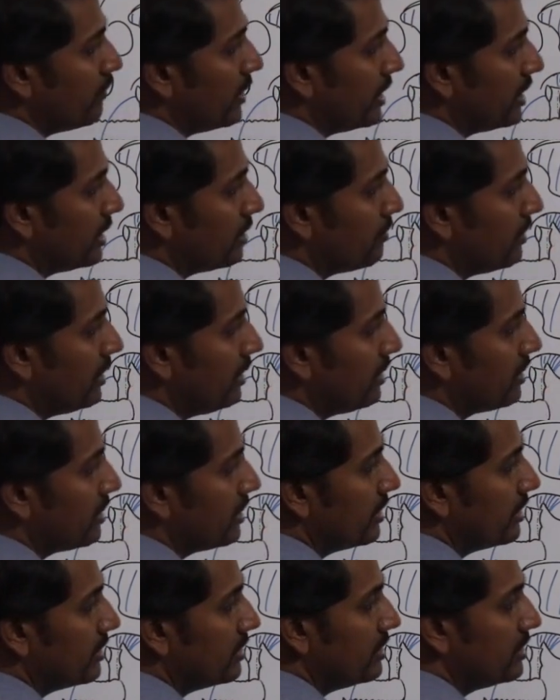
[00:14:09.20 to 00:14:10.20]
mandible
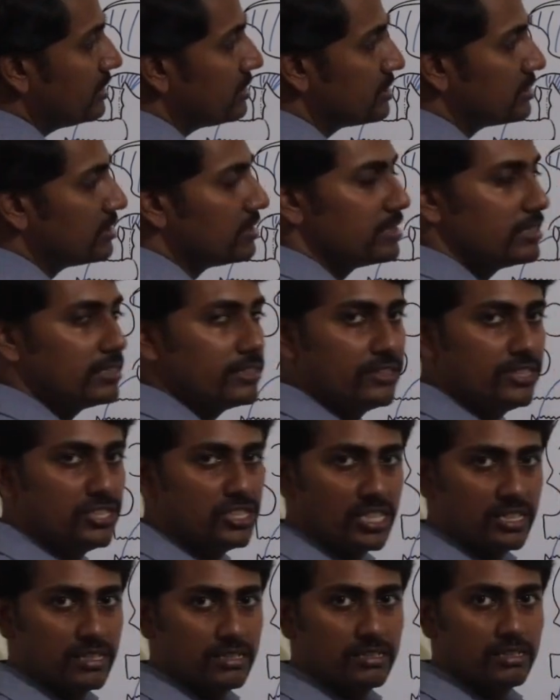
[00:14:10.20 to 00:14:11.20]
in this
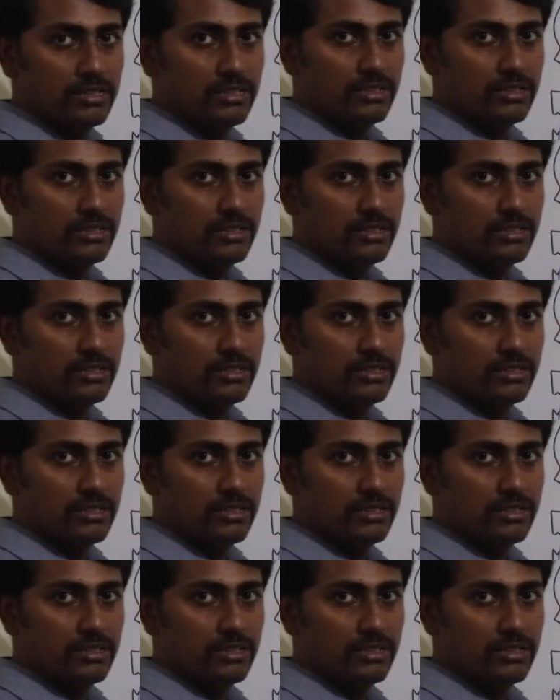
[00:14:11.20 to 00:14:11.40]
region.